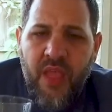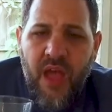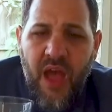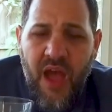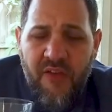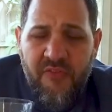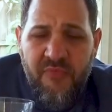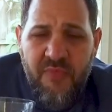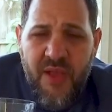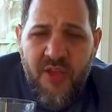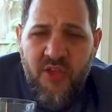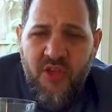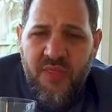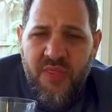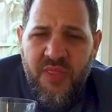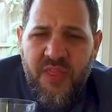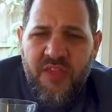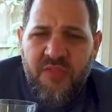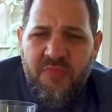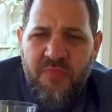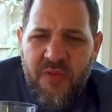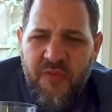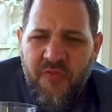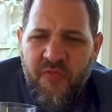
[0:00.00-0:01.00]
I've mentioned
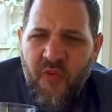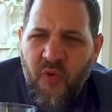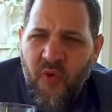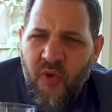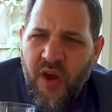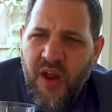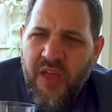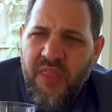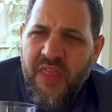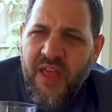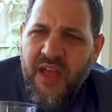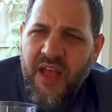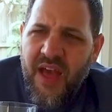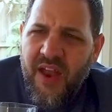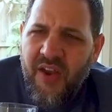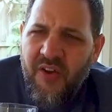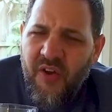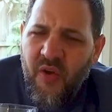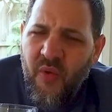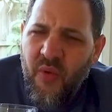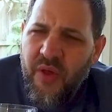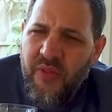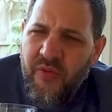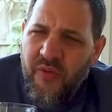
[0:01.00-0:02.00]
this before, I think. I
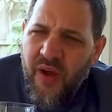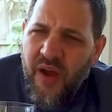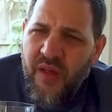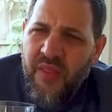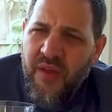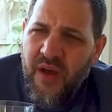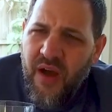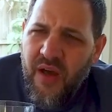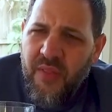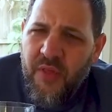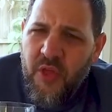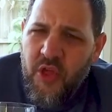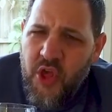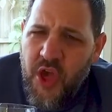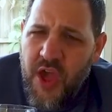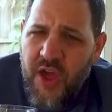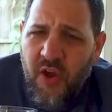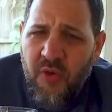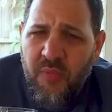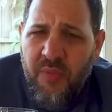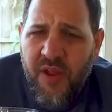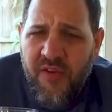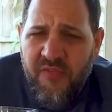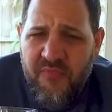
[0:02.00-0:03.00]
don't know whether on the
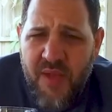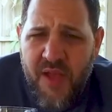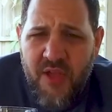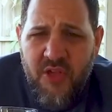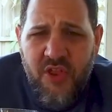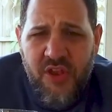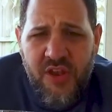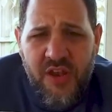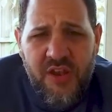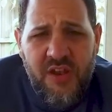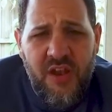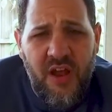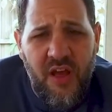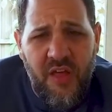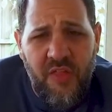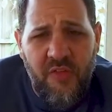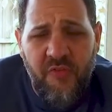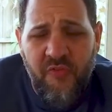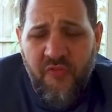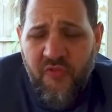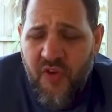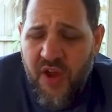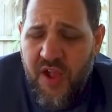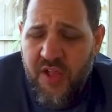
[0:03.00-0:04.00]
channel, but I've mentioned it to
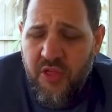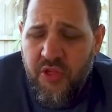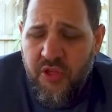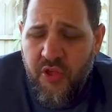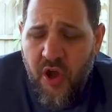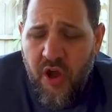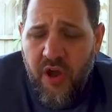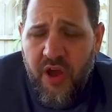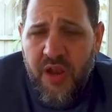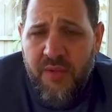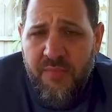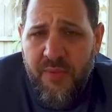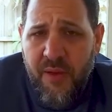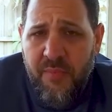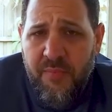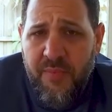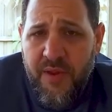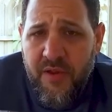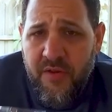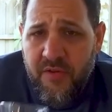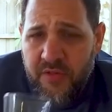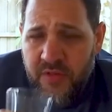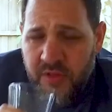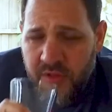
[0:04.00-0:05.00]
other friends talking about
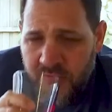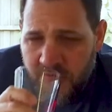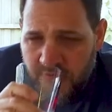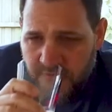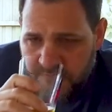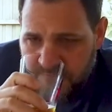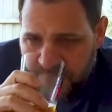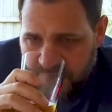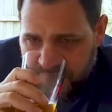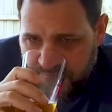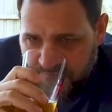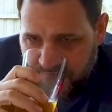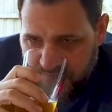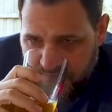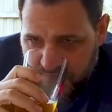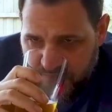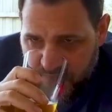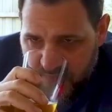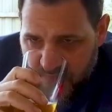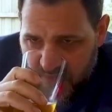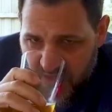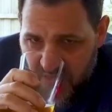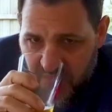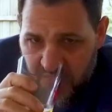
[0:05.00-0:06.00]
beers.
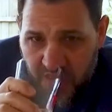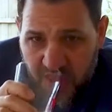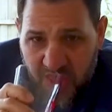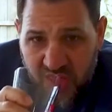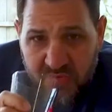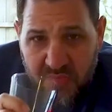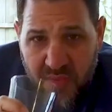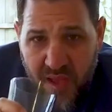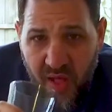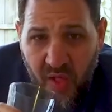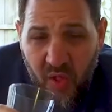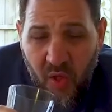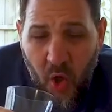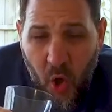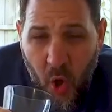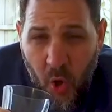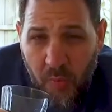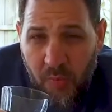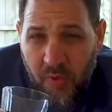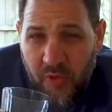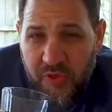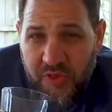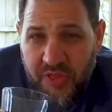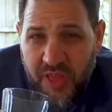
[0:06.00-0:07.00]
The smell
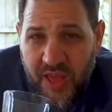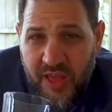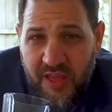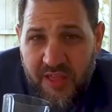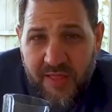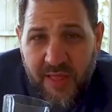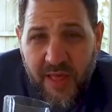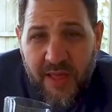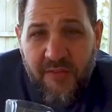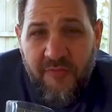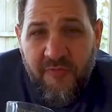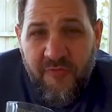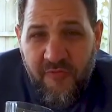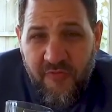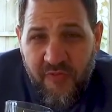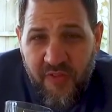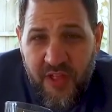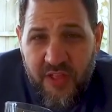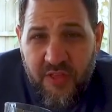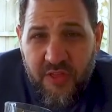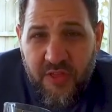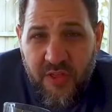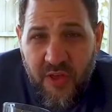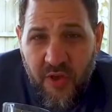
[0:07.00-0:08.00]
almost tastes like
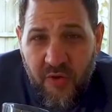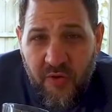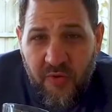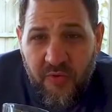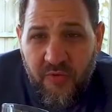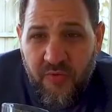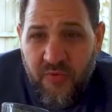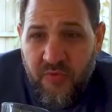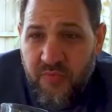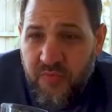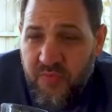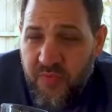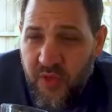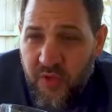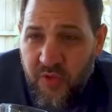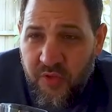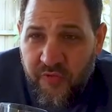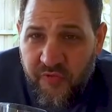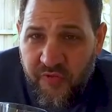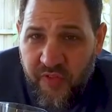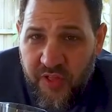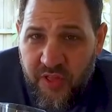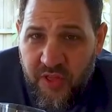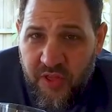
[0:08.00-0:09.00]
Flintstone,
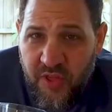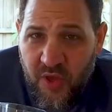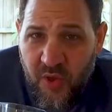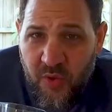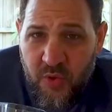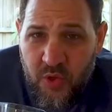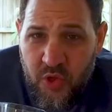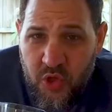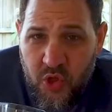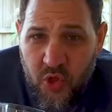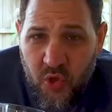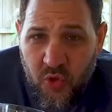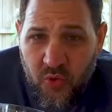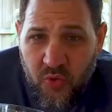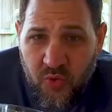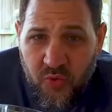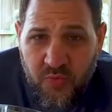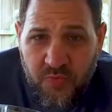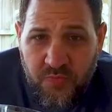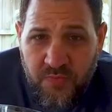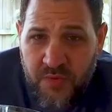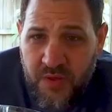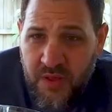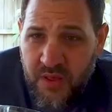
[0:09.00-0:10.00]
those Flintstone
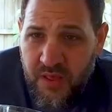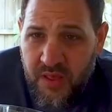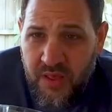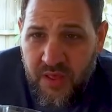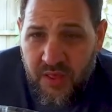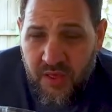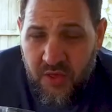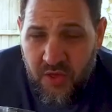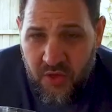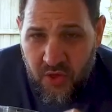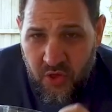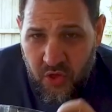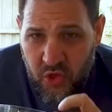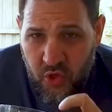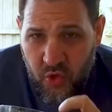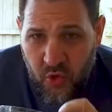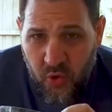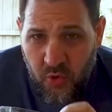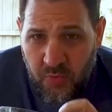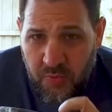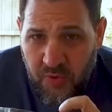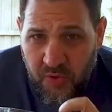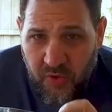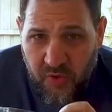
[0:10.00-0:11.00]

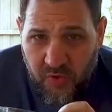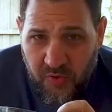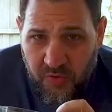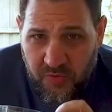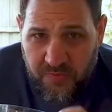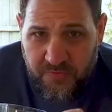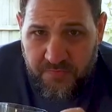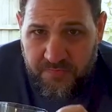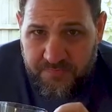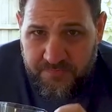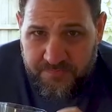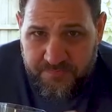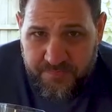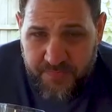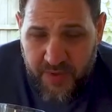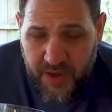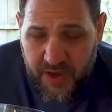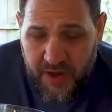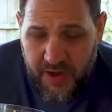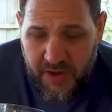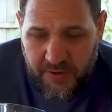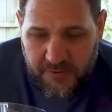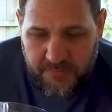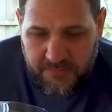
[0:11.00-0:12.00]
chewable
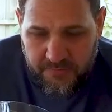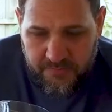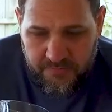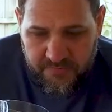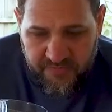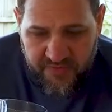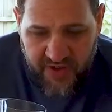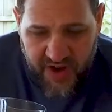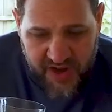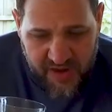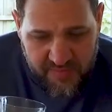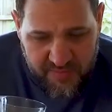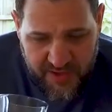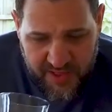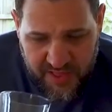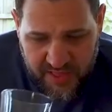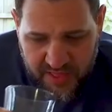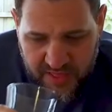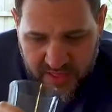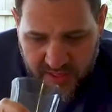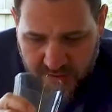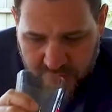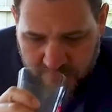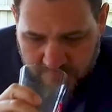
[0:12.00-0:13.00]

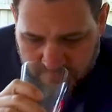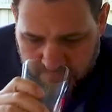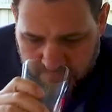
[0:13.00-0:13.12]
vitamins.